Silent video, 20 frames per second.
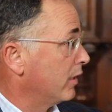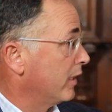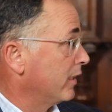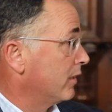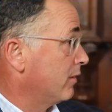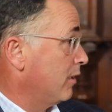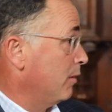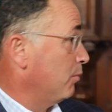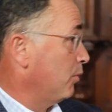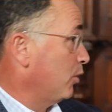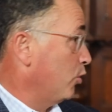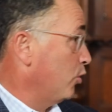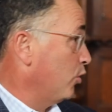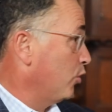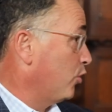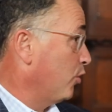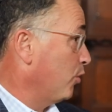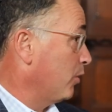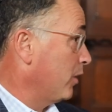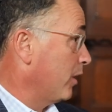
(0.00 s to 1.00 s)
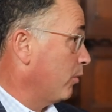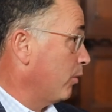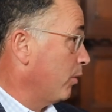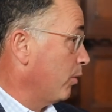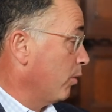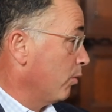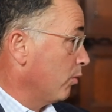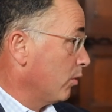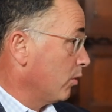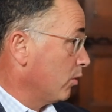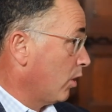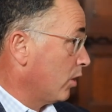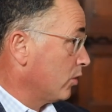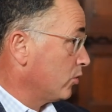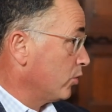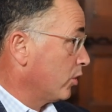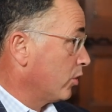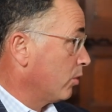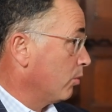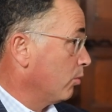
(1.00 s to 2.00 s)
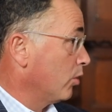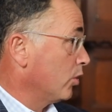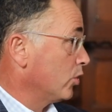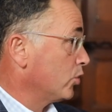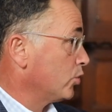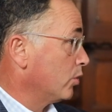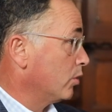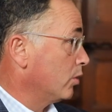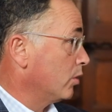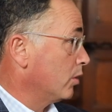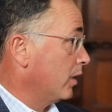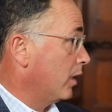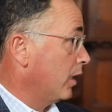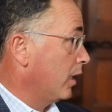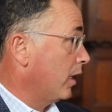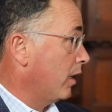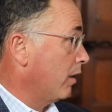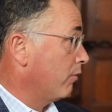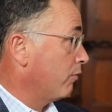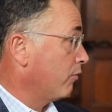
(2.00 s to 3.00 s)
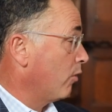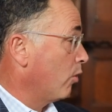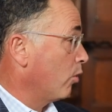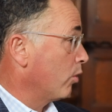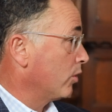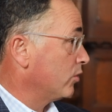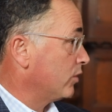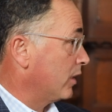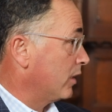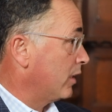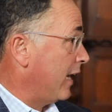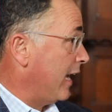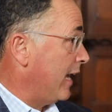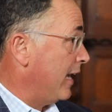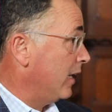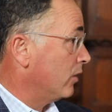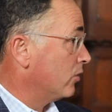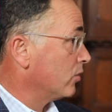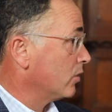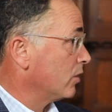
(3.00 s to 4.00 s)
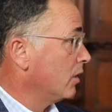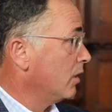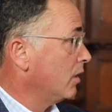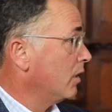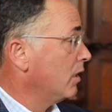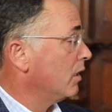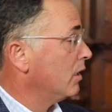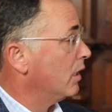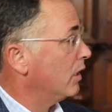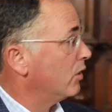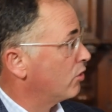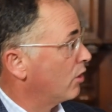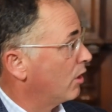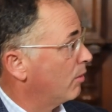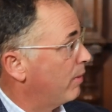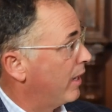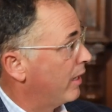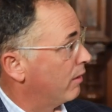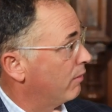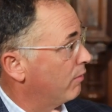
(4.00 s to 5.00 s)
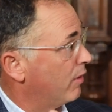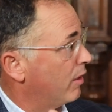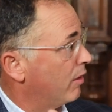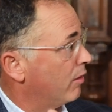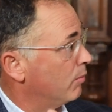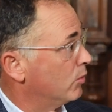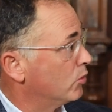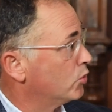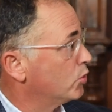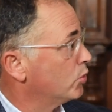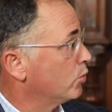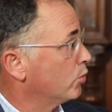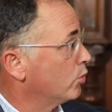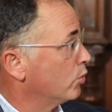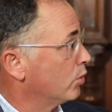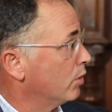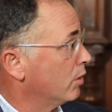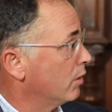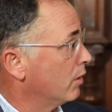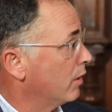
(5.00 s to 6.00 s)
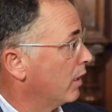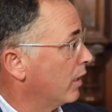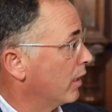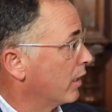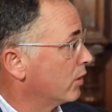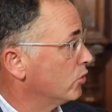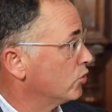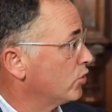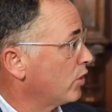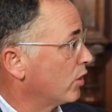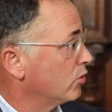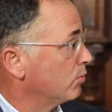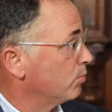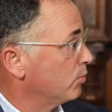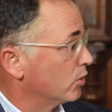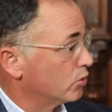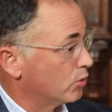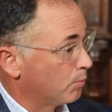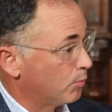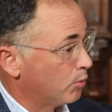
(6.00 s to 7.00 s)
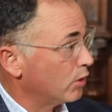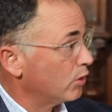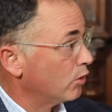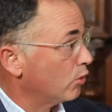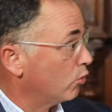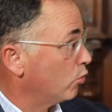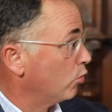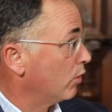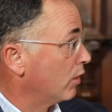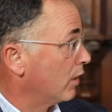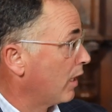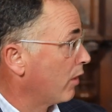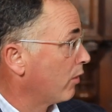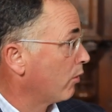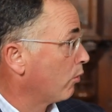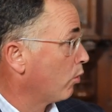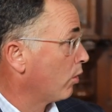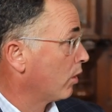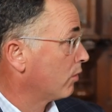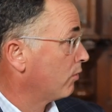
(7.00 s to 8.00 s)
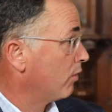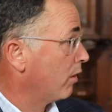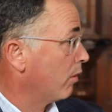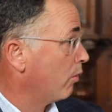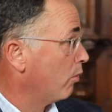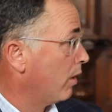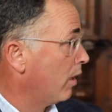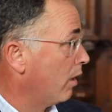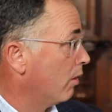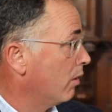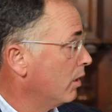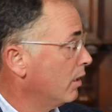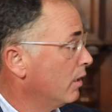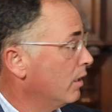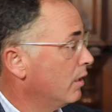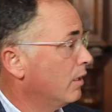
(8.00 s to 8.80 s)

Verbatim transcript: like Tim alluded to, like we were largely commercial uh, focused at Ace, and Chubb had a very mature uh, construction book. So putting the two together worked very well.